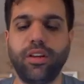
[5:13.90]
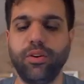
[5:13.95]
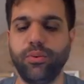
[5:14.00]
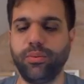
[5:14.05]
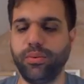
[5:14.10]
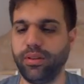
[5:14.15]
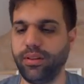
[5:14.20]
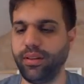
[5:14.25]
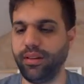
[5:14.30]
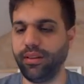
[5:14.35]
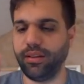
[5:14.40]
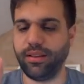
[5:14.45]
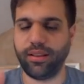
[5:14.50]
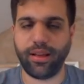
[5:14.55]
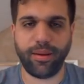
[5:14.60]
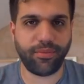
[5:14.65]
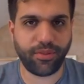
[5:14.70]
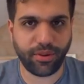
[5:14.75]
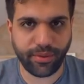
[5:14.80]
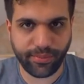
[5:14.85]
You will need a
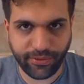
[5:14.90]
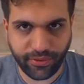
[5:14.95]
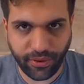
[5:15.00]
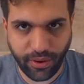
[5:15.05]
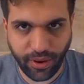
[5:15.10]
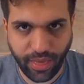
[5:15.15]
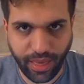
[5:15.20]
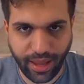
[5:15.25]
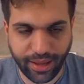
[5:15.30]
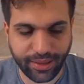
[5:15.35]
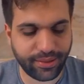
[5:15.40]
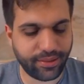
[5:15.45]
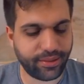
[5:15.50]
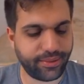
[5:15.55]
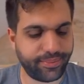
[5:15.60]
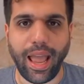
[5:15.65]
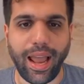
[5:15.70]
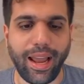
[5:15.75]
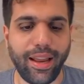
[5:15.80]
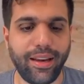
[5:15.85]
laptop for that.
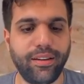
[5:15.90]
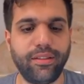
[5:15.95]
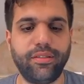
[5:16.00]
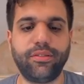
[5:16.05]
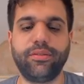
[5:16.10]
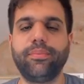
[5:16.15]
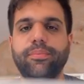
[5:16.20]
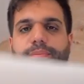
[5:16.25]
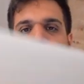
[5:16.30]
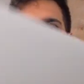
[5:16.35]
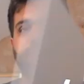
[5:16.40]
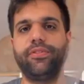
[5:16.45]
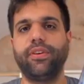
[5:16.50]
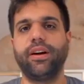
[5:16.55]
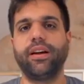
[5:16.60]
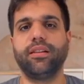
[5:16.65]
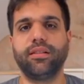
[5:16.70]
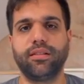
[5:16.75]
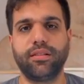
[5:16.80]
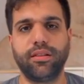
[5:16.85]
And
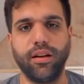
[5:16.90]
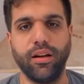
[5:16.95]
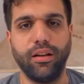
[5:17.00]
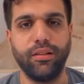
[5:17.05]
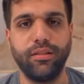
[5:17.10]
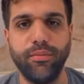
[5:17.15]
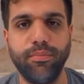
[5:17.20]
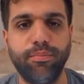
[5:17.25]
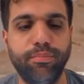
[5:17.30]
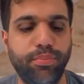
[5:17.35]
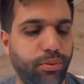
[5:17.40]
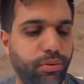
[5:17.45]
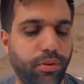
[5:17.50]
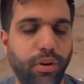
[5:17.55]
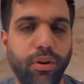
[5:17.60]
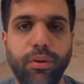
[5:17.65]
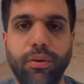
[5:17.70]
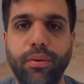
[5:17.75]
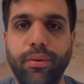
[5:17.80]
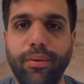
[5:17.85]
Final Cut
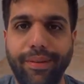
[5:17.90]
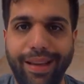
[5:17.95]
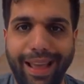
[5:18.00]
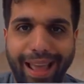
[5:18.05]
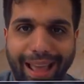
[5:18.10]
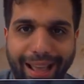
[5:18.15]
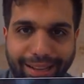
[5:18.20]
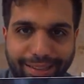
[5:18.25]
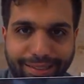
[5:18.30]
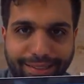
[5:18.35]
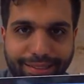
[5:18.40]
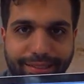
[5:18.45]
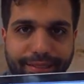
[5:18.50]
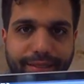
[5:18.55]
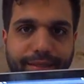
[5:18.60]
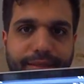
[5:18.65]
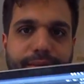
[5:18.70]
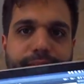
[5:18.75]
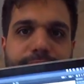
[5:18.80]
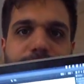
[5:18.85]
Pro
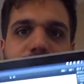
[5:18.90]
X.